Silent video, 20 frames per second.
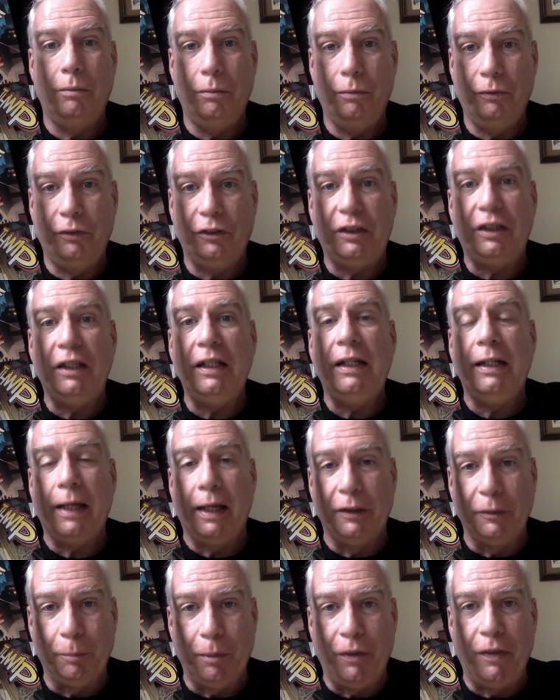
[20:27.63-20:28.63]
seen
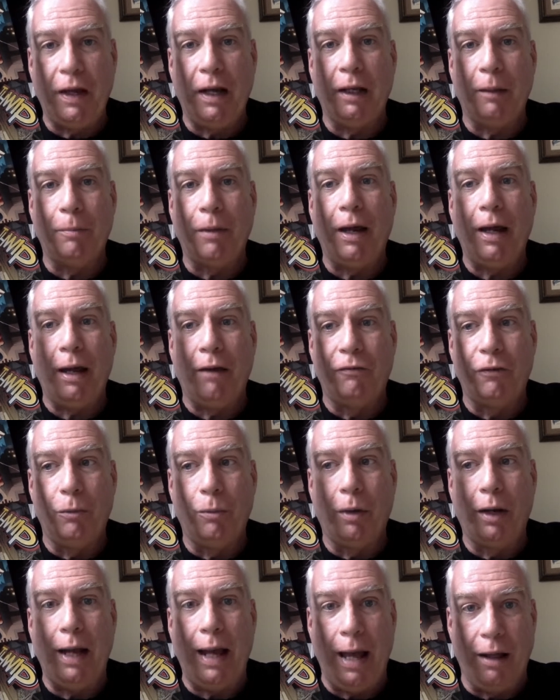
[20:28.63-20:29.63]
as pathetic by
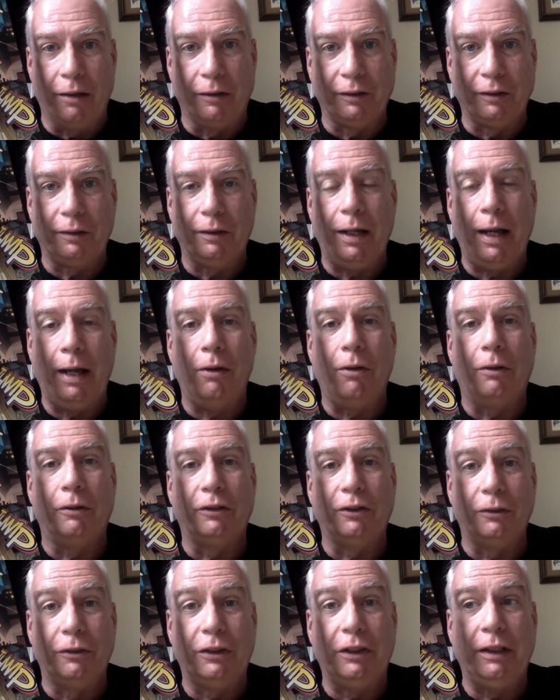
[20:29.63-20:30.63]
everyone else, and
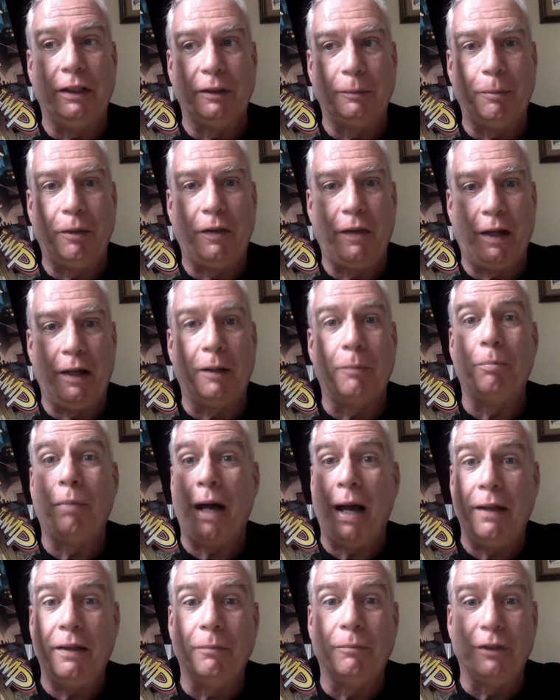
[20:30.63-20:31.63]
also seen as pathetic
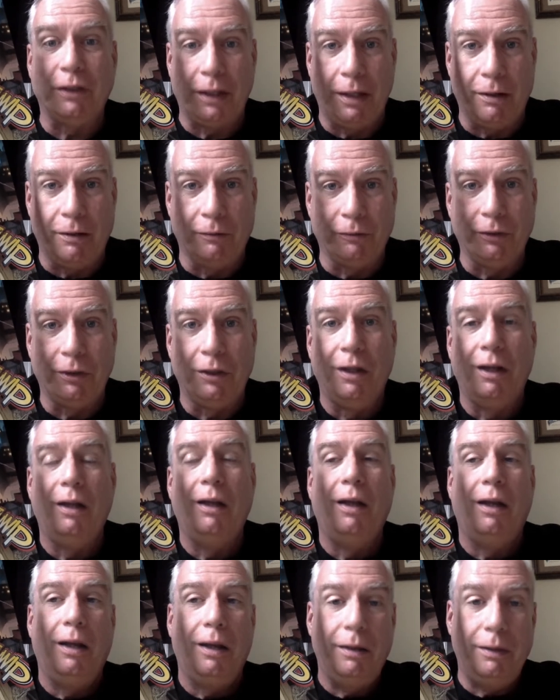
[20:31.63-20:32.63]
by themselves.
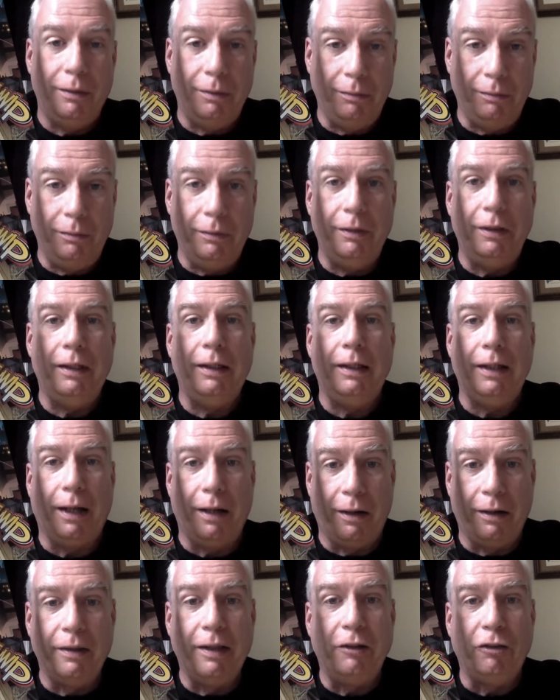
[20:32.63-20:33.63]

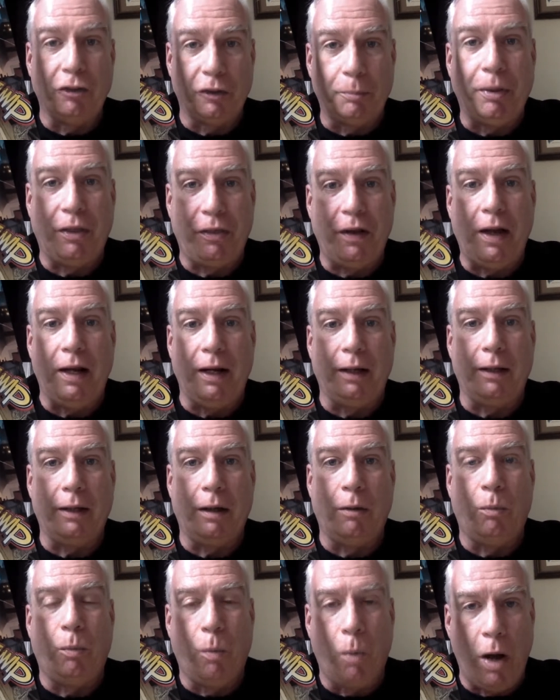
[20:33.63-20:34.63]
Are they just pathetic,
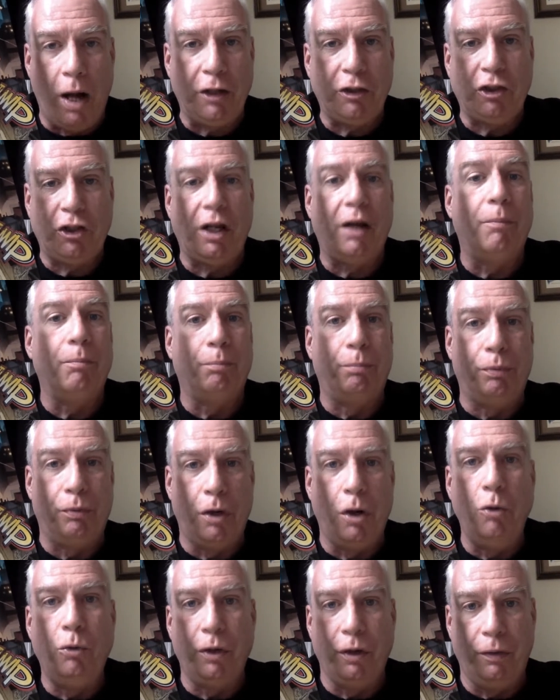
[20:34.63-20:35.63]
a washed up,
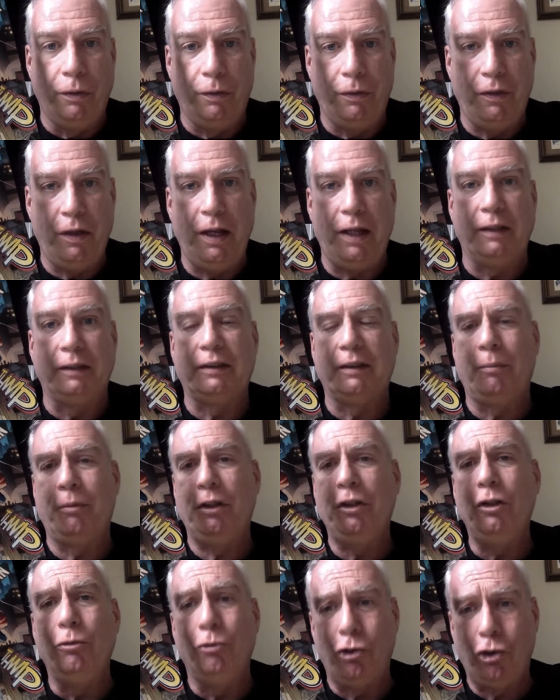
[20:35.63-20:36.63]
broken thing,
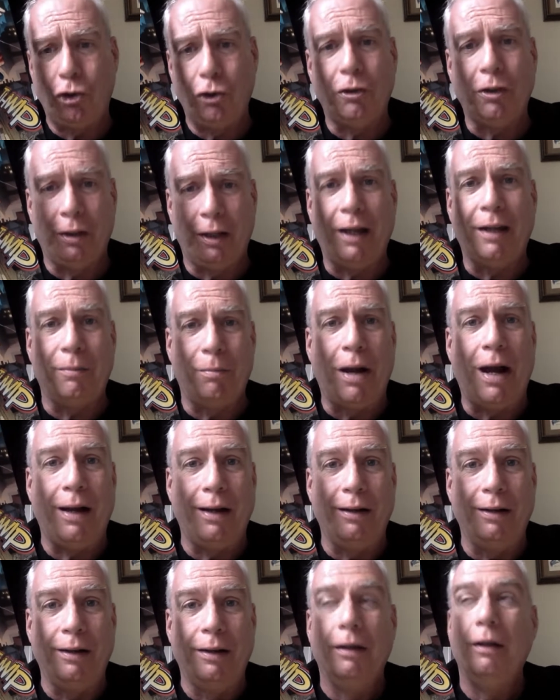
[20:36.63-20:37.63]
something you shouldn't
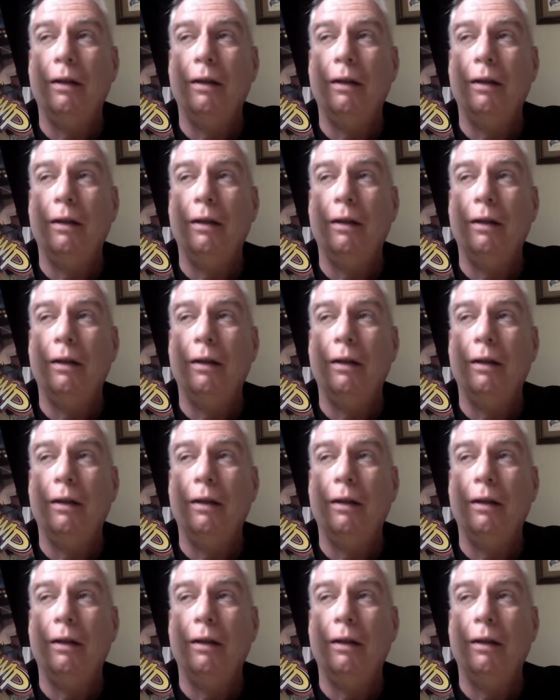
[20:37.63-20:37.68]
admire?